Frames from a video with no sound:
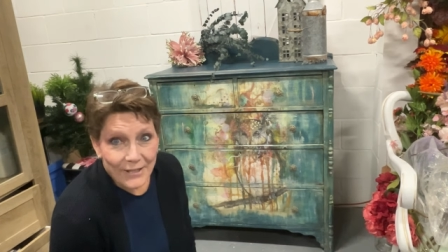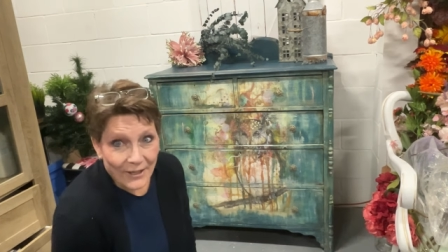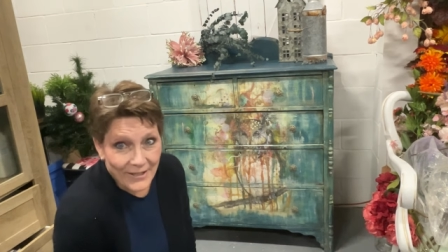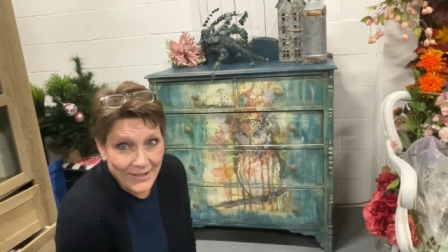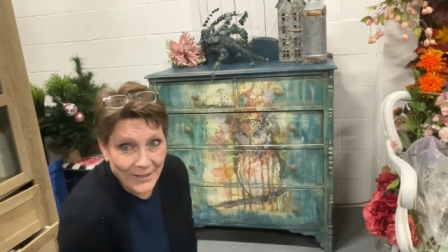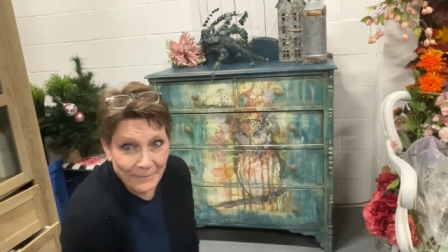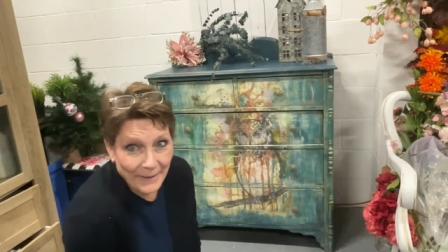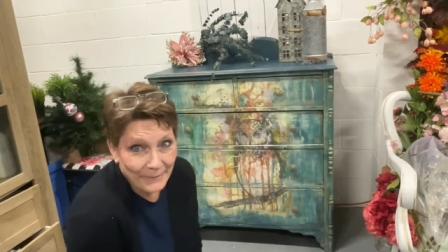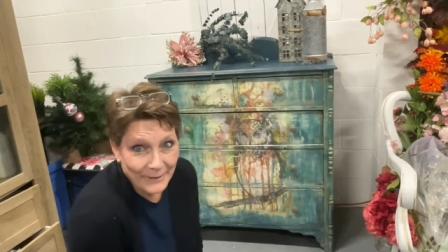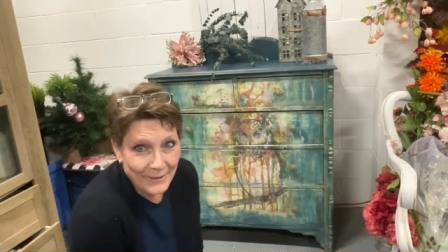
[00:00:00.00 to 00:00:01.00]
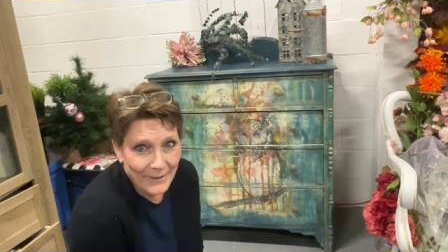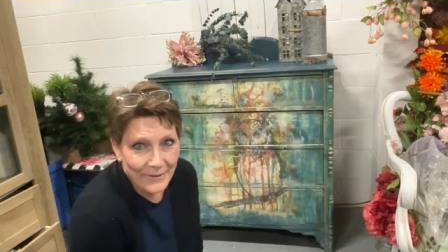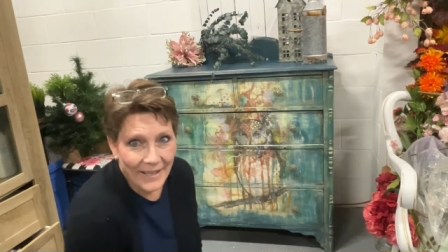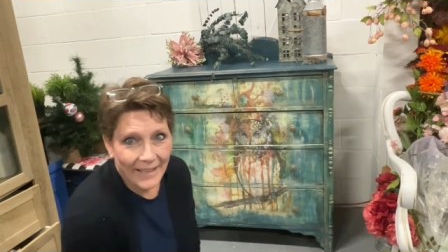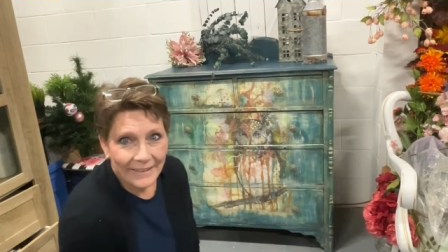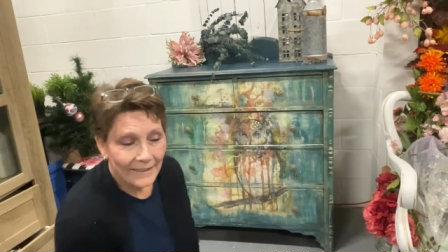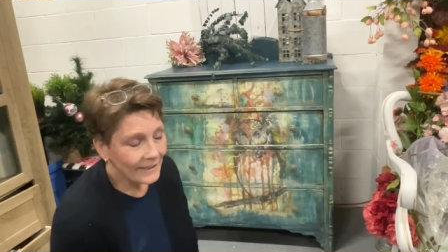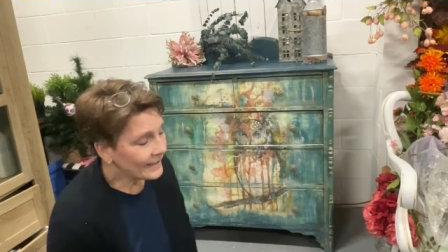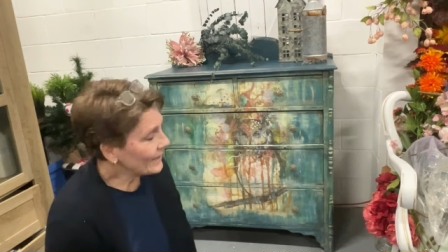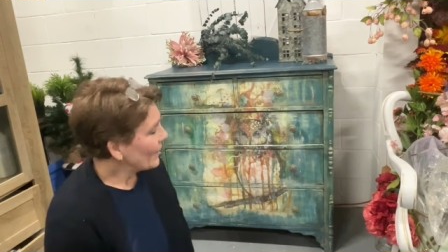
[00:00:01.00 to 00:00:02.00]
just to be able to do that.
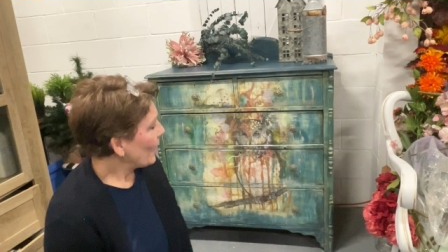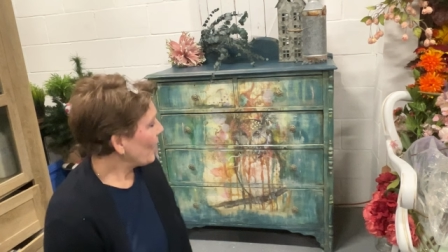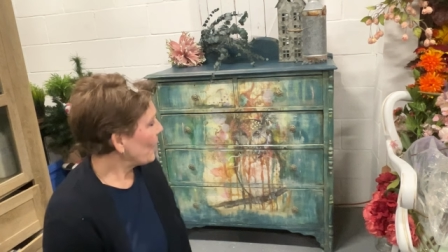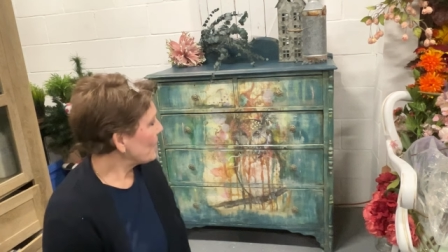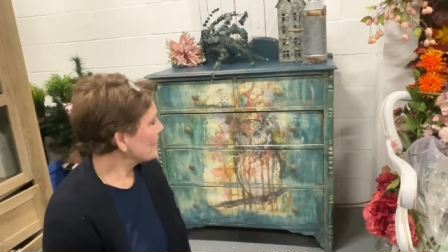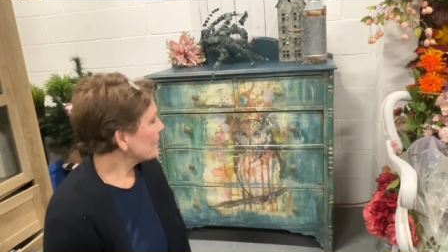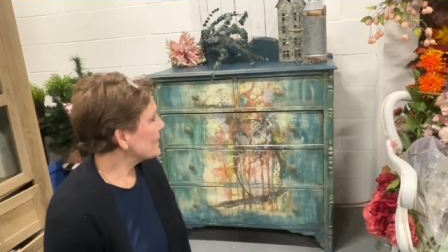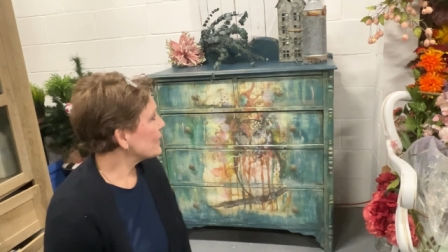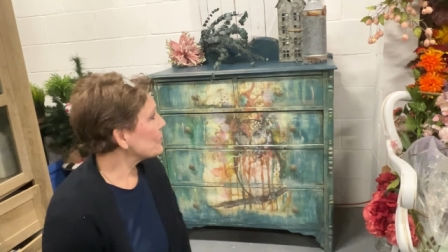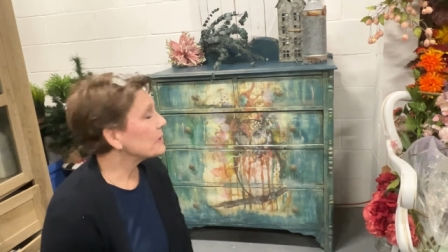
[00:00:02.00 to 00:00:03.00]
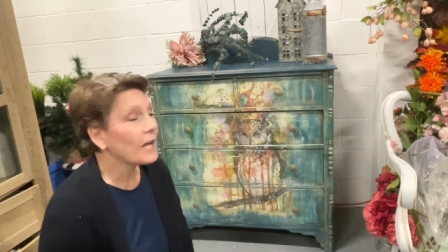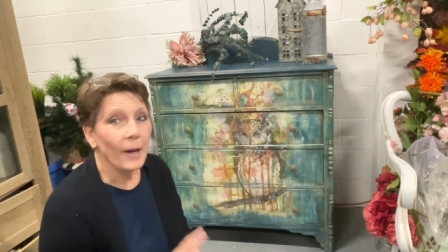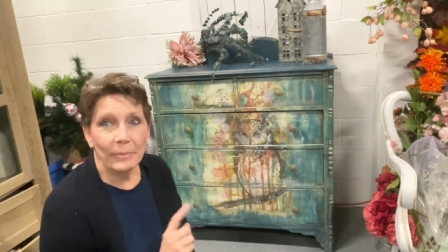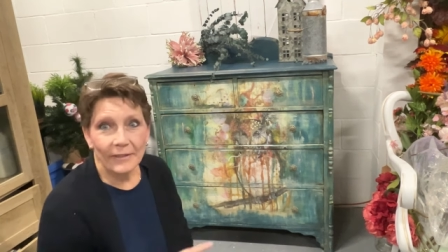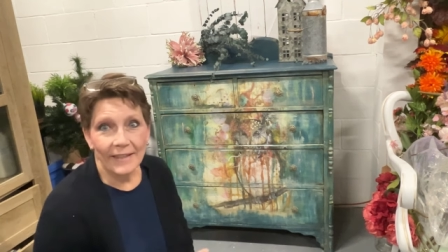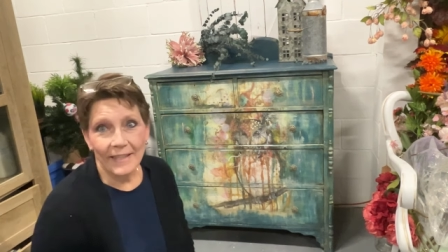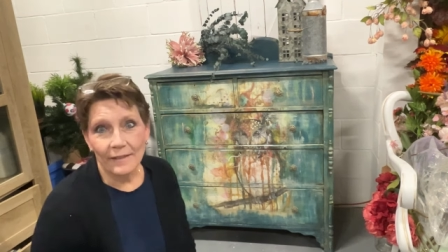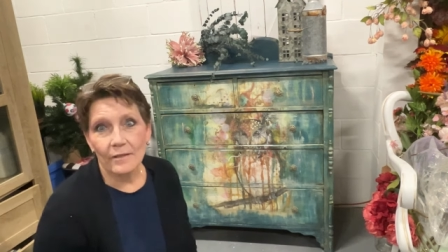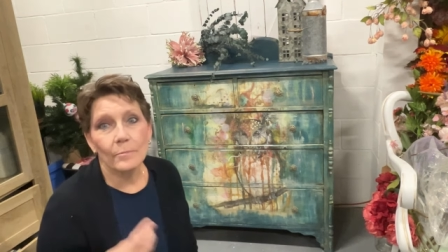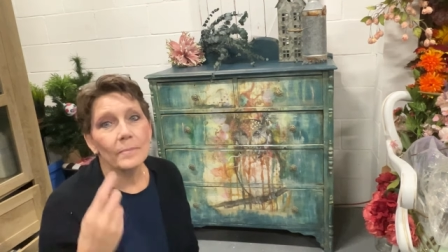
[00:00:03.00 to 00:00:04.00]
Um, so a couple of
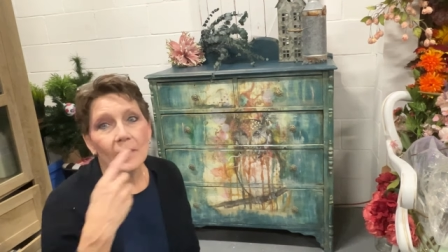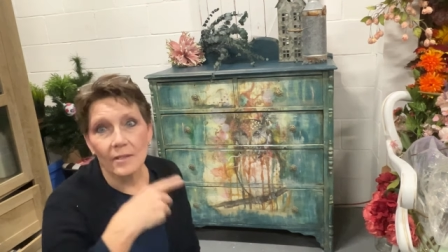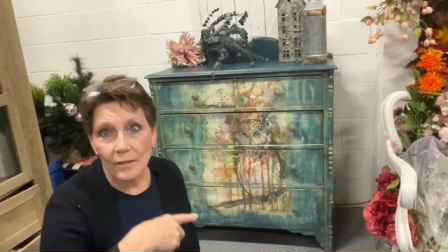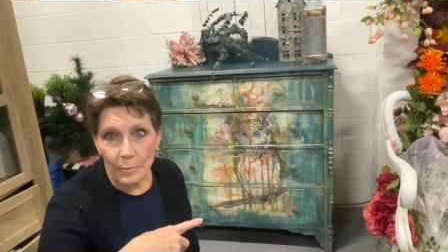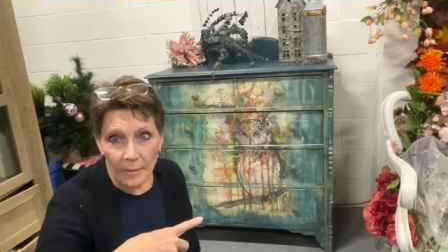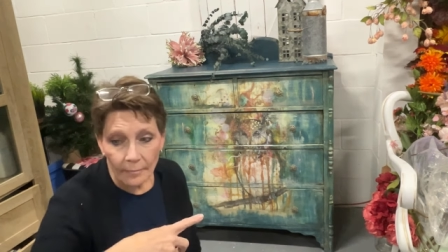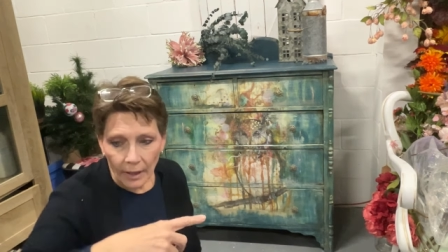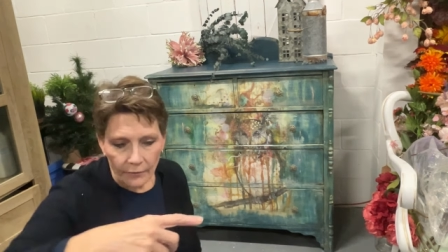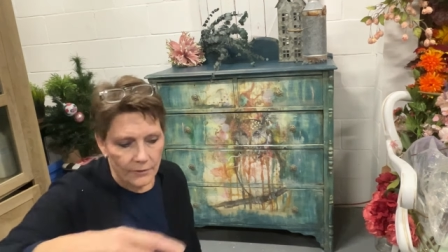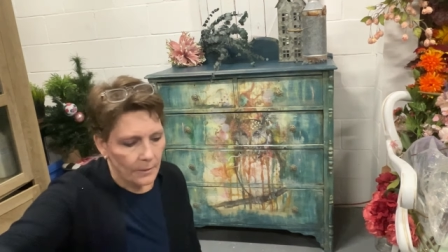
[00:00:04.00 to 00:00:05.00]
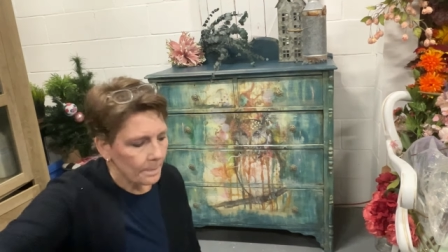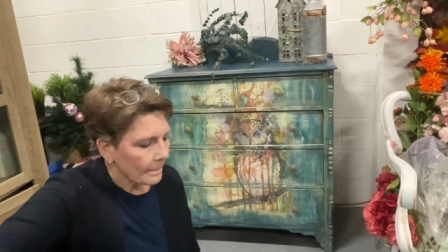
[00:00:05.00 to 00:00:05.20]
things. This has been buffed.